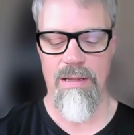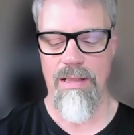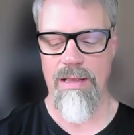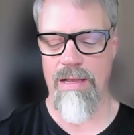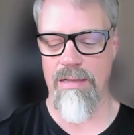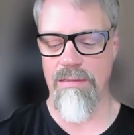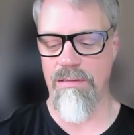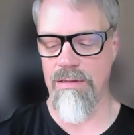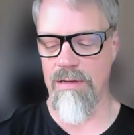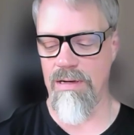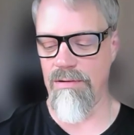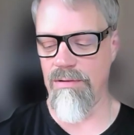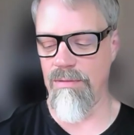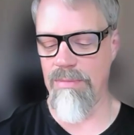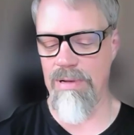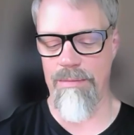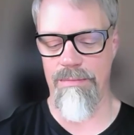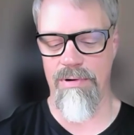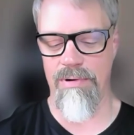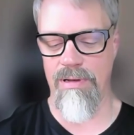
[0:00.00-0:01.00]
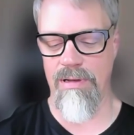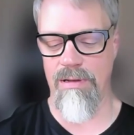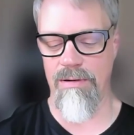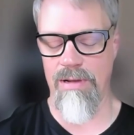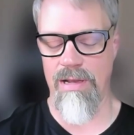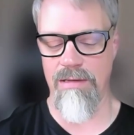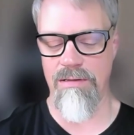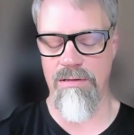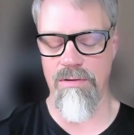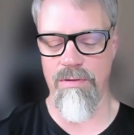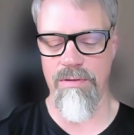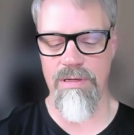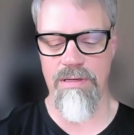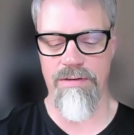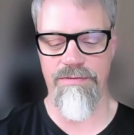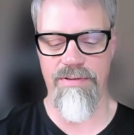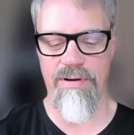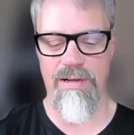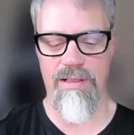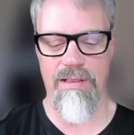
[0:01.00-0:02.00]
I remember, I joined it
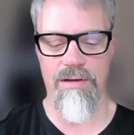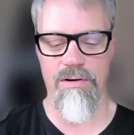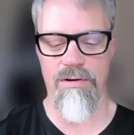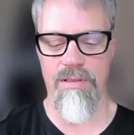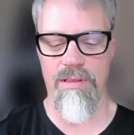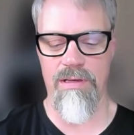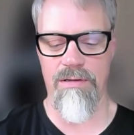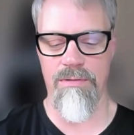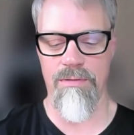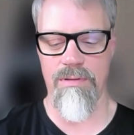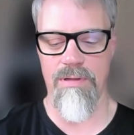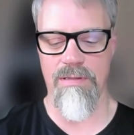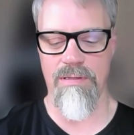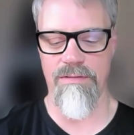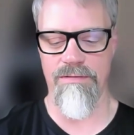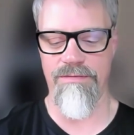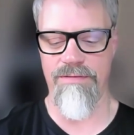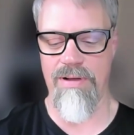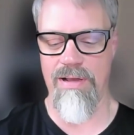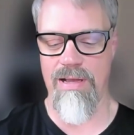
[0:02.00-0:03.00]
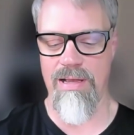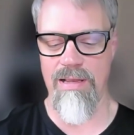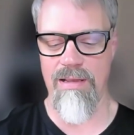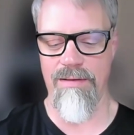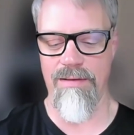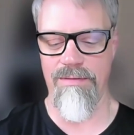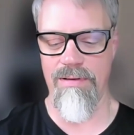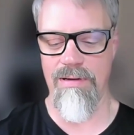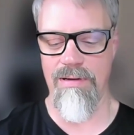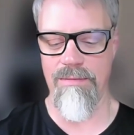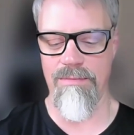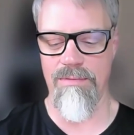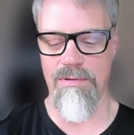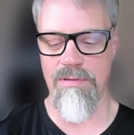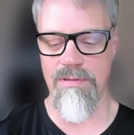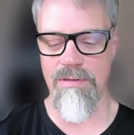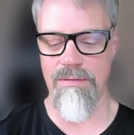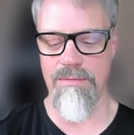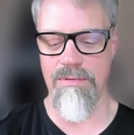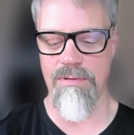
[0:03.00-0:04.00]
fairly early in 2005, and it
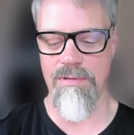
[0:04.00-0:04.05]
was